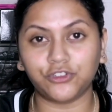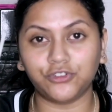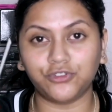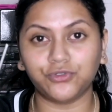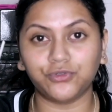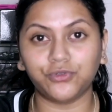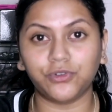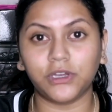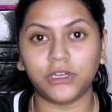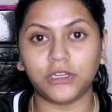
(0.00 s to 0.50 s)

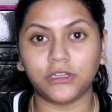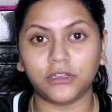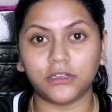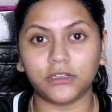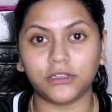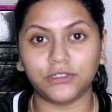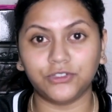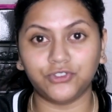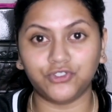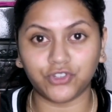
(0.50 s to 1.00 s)
do
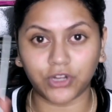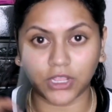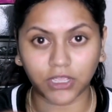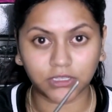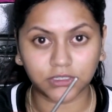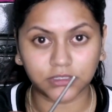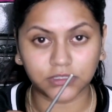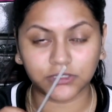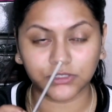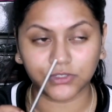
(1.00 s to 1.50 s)
a
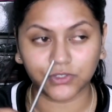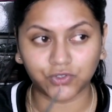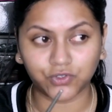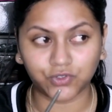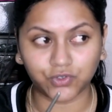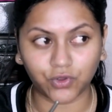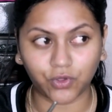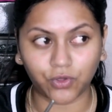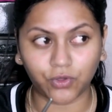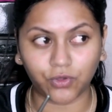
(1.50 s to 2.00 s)

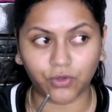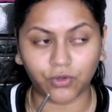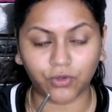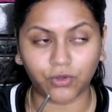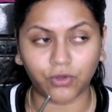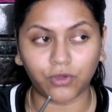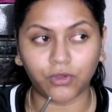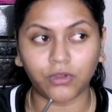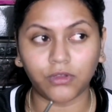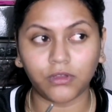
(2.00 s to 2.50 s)

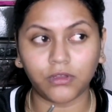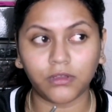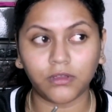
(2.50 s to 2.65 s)
drugstore